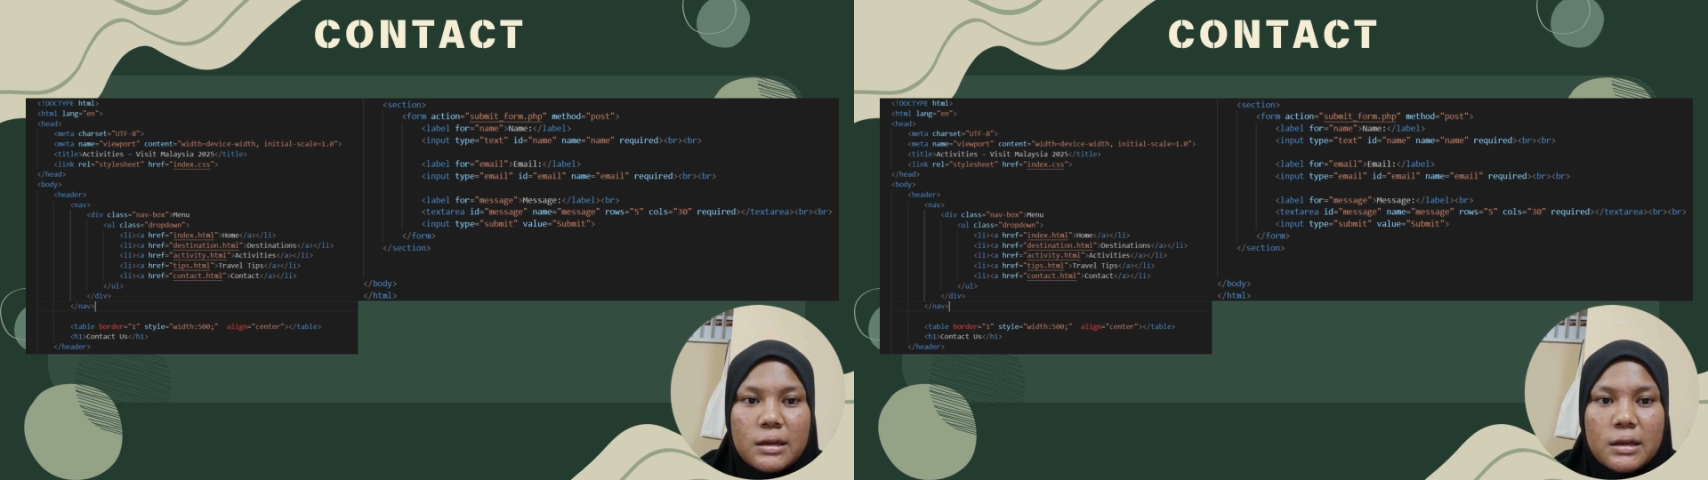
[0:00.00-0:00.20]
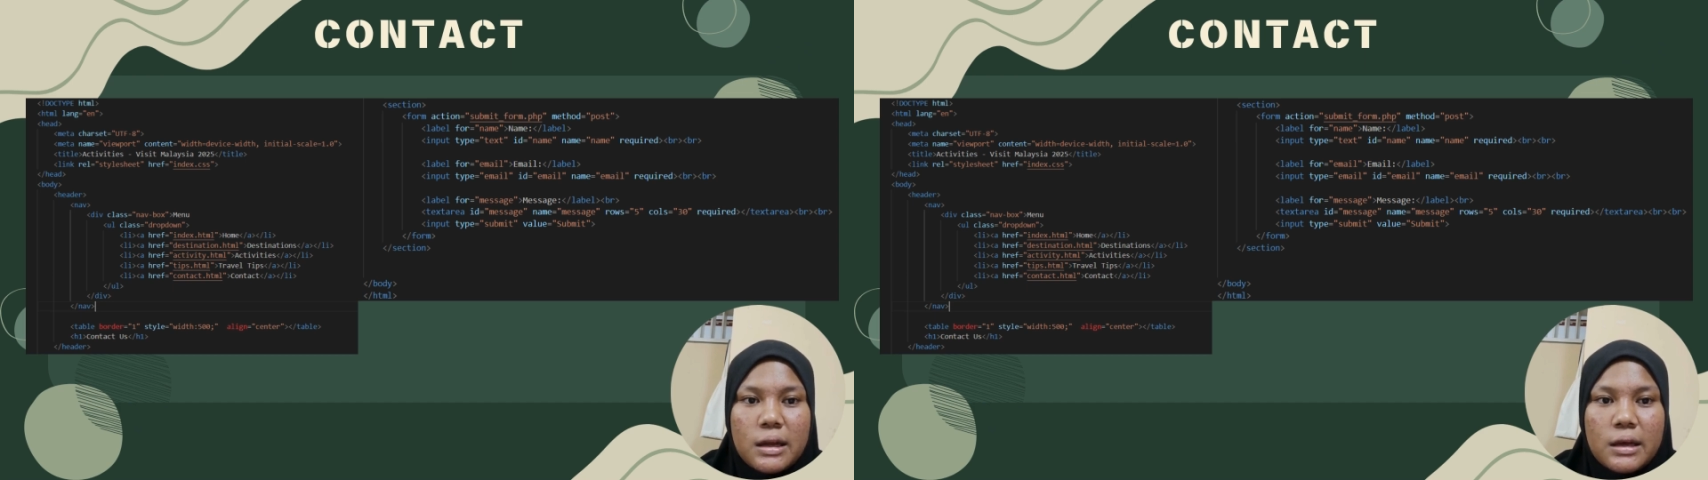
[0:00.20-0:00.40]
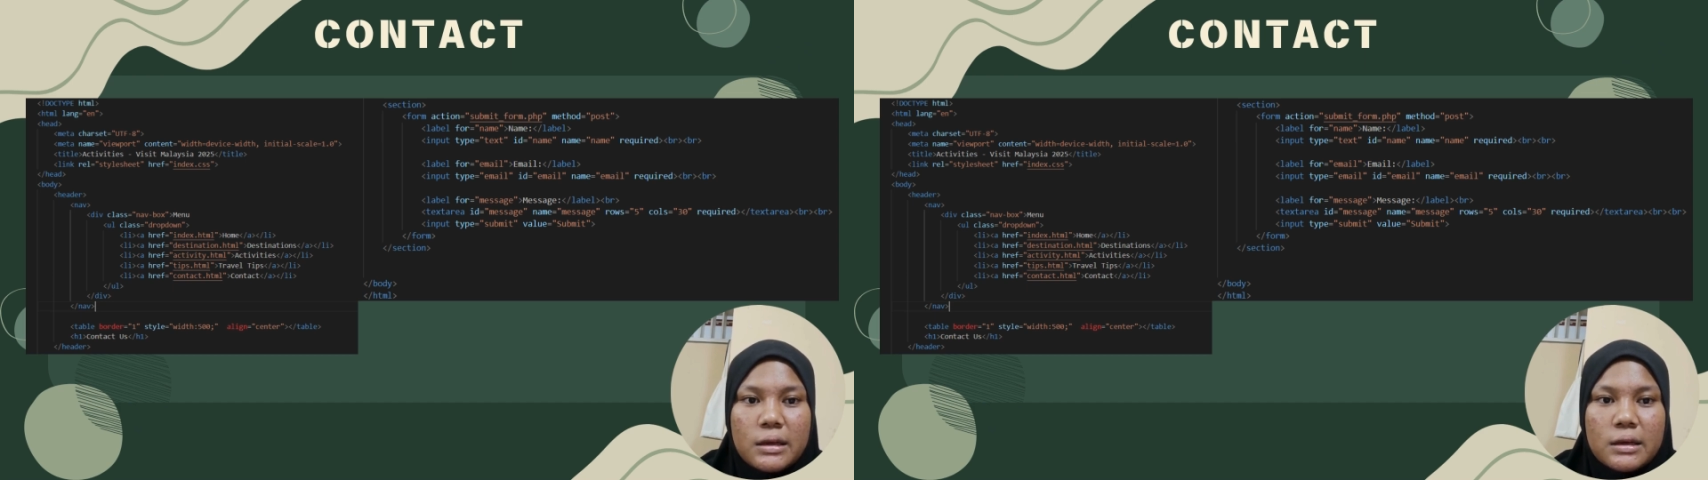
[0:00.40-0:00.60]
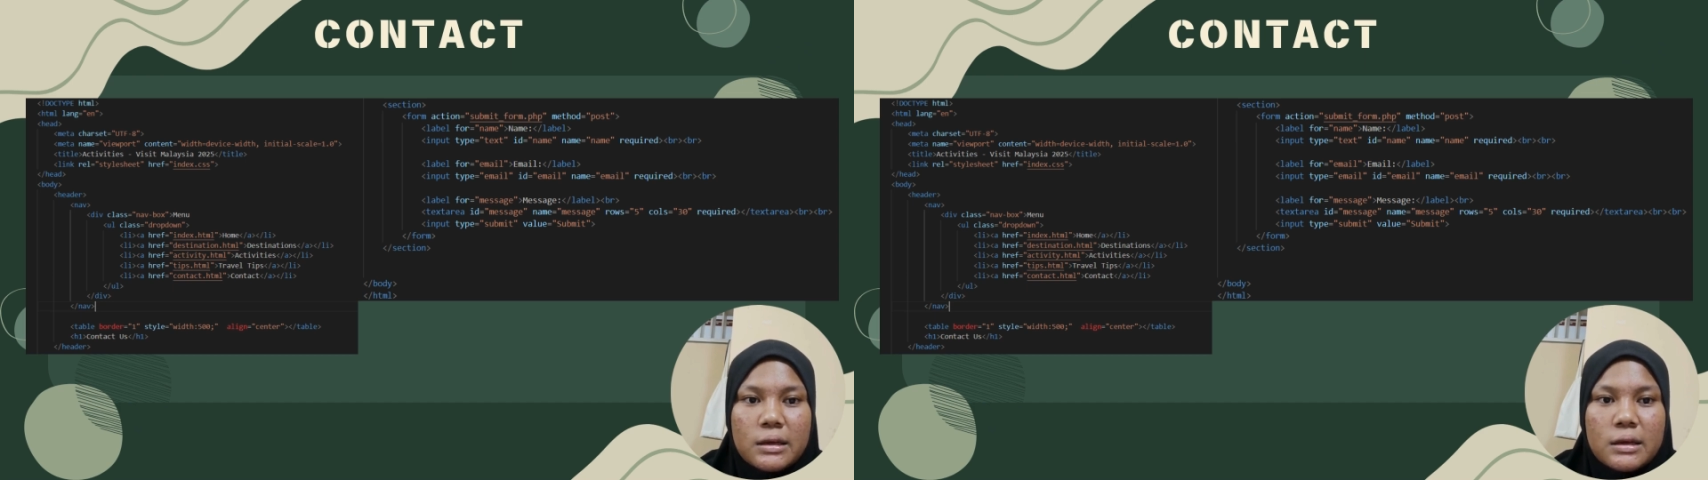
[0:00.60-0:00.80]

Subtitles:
length